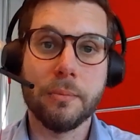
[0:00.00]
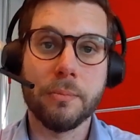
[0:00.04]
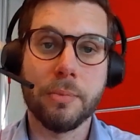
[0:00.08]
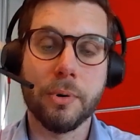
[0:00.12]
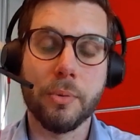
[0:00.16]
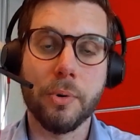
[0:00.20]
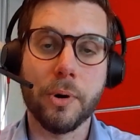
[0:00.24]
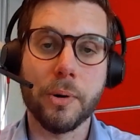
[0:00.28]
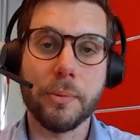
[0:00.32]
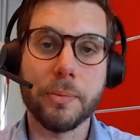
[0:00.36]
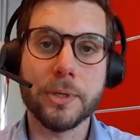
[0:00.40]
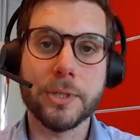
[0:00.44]
But
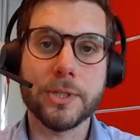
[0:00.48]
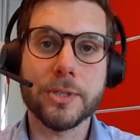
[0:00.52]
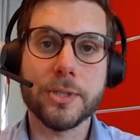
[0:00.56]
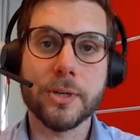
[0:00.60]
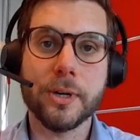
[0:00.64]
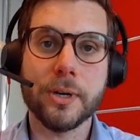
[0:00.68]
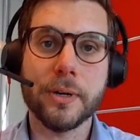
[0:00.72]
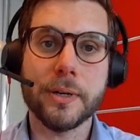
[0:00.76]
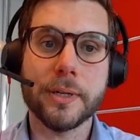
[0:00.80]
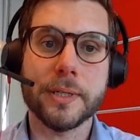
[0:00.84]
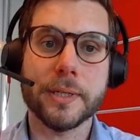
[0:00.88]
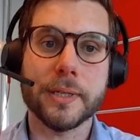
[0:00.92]
what we
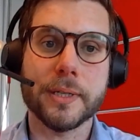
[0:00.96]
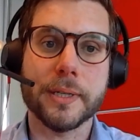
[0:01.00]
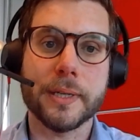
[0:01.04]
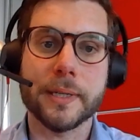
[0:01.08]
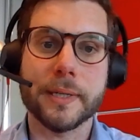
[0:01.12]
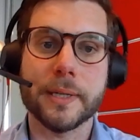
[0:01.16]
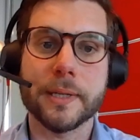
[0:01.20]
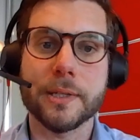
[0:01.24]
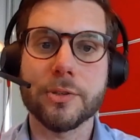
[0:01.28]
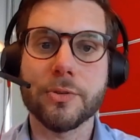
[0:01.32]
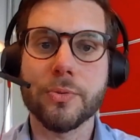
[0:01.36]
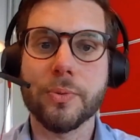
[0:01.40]
saw in
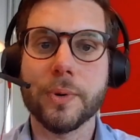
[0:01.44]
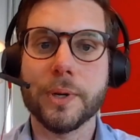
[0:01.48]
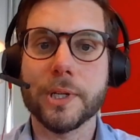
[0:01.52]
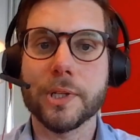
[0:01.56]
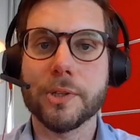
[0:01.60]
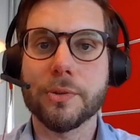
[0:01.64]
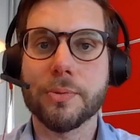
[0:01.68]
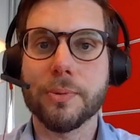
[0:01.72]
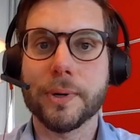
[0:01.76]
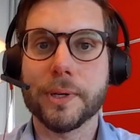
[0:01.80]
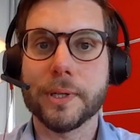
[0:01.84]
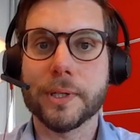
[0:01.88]

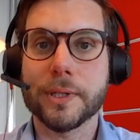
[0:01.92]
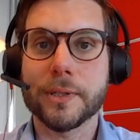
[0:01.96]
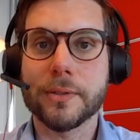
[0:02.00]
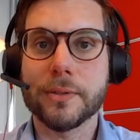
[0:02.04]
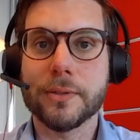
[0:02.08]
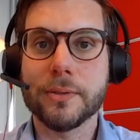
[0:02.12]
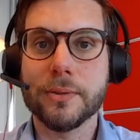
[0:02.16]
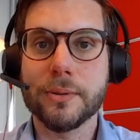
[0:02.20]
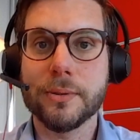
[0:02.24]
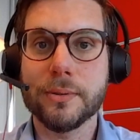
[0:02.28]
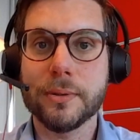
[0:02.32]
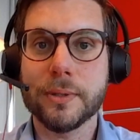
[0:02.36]

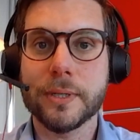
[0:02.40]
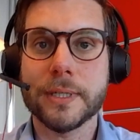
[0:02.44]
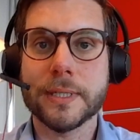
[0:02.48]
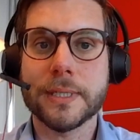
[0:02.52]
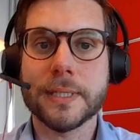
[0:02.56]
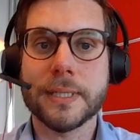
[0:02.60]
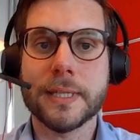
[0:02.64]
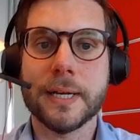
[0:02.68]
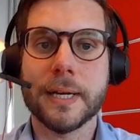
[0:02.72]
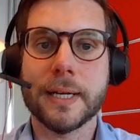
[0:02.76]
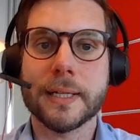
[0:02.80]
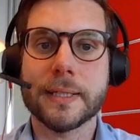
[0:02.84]
2022
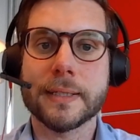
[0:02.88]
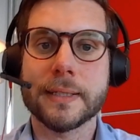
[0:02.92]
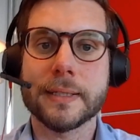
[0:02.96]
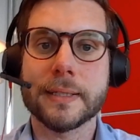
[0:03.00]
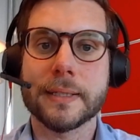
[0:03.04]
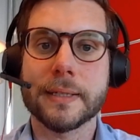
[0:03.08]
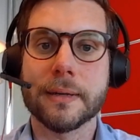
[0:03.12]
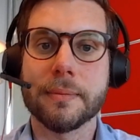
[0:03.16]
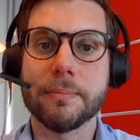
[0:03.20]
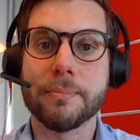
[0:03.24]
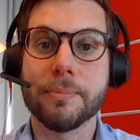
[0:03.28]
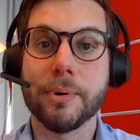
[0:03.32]
is that
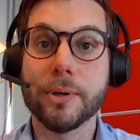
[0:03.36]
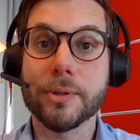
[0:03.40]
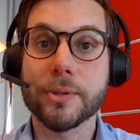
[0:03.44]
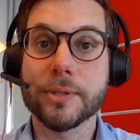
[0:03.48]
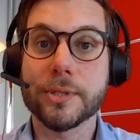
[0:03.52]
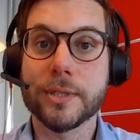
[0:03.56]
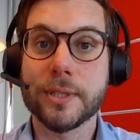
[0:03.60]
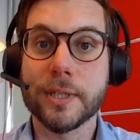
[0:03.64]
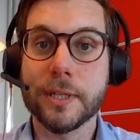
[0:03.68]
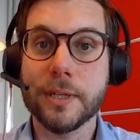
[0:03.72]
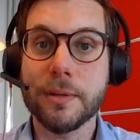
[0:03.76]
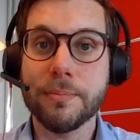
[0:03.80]

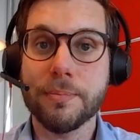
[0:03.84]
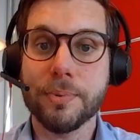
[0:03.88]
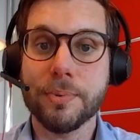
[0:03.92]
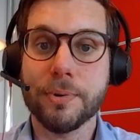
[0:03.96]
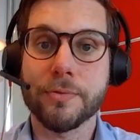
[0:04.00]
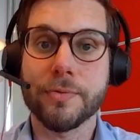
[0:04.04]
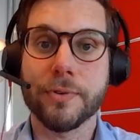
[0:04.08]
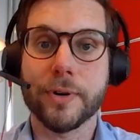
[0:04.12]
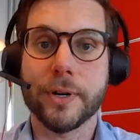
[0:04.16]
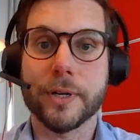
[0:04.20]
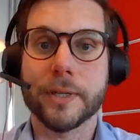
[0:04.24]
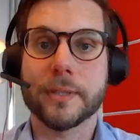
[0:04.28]
bonds didn't
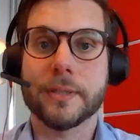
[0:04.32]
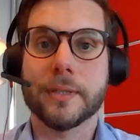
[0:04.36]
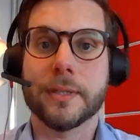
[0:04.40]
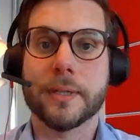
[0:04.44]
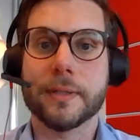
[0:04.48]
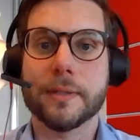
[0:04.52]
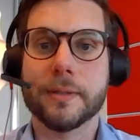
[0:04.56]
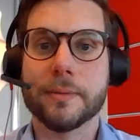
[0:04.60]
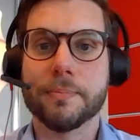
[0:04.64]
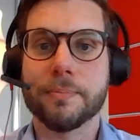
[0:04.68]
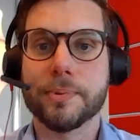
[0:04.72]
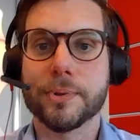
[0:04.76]
provide
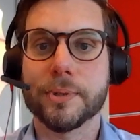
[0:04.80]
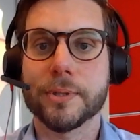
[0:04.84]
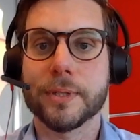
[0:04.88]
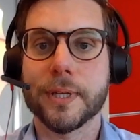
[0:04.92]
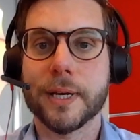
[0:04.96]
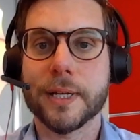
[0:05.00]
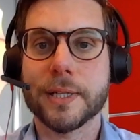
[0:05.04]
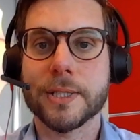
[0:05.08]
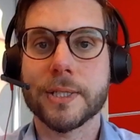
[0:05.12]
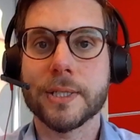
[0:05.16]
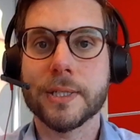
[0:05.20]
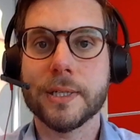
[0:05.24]
that
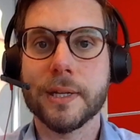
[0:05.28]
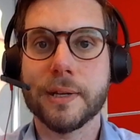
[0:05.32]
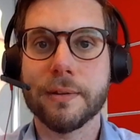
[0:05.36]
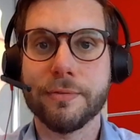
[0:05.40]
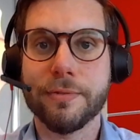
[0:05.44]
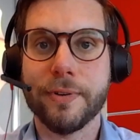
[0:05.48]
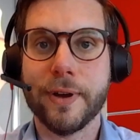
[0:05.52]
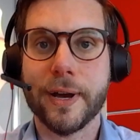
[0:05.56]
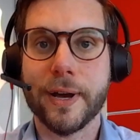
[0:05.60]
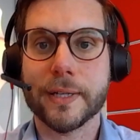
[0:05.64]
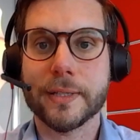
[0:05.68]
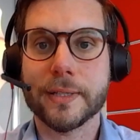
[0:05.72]
protection. In
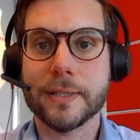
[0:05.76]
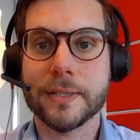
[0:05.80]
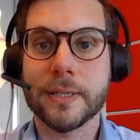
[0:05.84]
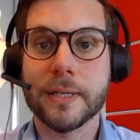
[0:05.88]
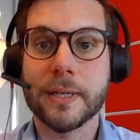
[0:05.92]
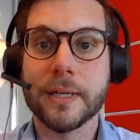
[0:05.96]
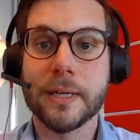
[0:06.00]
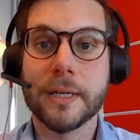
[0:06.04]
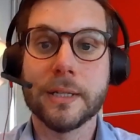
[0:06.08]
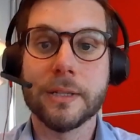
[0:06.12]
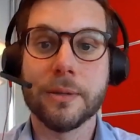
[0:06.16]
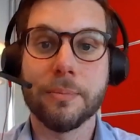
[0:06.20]
fact,
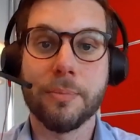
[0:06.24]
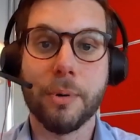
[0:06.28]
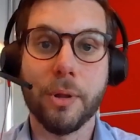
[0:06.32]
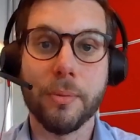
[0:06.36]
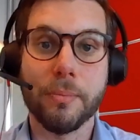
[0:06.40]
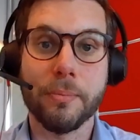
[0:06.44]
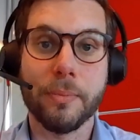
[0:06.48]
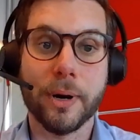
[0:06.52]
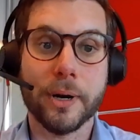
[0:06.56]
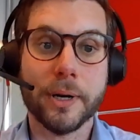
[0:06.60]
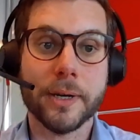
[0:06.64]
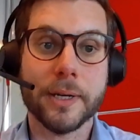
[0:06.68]

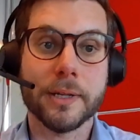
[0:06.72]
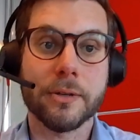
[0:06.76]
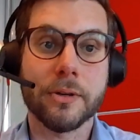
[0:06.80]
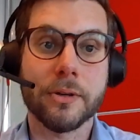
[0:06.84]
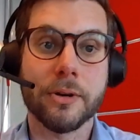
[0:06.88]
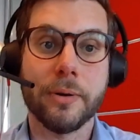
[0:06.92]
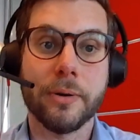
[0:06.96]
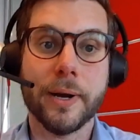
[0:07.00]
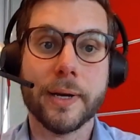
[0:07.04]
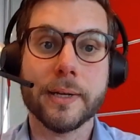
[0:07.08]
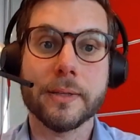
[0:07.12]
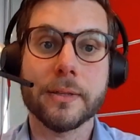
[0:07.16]
bond market
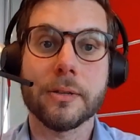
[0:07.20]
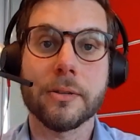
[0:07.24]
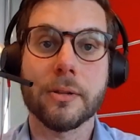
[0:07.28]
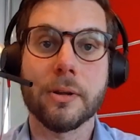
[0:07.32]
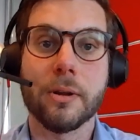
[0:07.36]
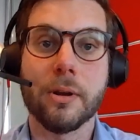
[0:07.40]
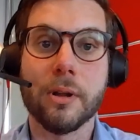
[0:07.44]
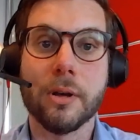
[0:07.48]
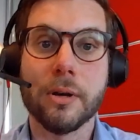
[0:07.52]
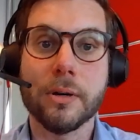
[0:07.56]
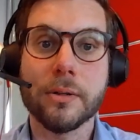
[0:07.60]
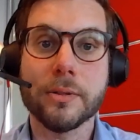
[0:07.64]
corrected
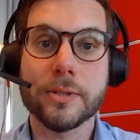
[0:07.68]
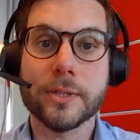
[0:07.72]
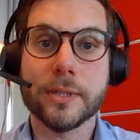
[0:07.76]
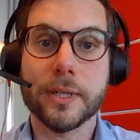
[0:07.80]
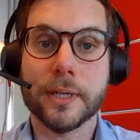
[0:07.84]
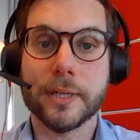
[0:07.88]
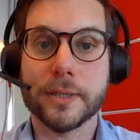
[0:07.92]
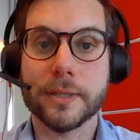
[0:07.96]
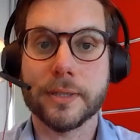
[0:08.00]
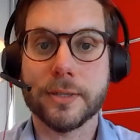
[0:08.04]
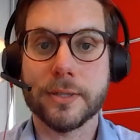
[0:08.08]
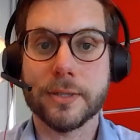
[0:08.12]

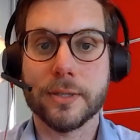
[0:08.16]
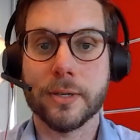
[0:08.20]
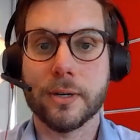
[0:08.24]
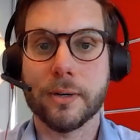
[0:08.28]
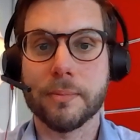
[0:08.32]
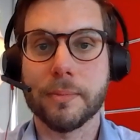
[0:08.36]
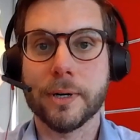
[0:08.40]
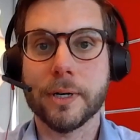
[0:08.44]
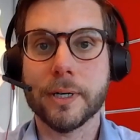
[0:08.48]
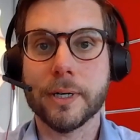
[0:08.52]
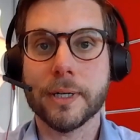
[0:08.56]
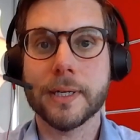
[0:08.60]
alongside the
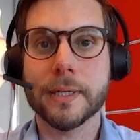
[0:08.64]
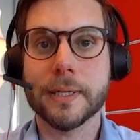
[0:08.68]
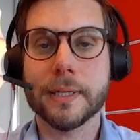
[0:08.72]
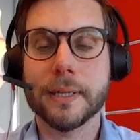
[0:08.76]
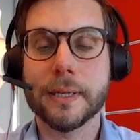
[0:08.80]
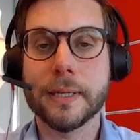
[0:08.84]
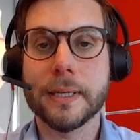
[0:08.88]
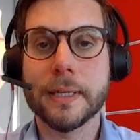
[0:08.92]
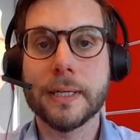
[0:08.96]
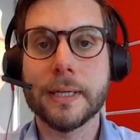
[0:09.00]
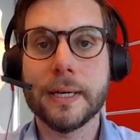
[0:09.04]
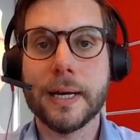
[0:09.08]
stock market
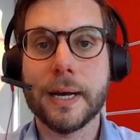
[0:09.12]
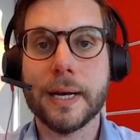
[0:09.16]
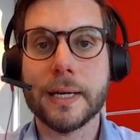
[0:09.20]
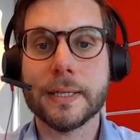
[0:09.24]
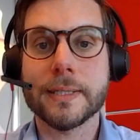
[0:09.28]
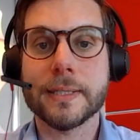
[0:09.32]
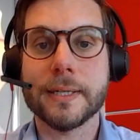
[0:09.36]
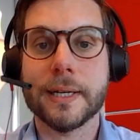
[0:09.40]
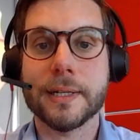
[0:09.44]
as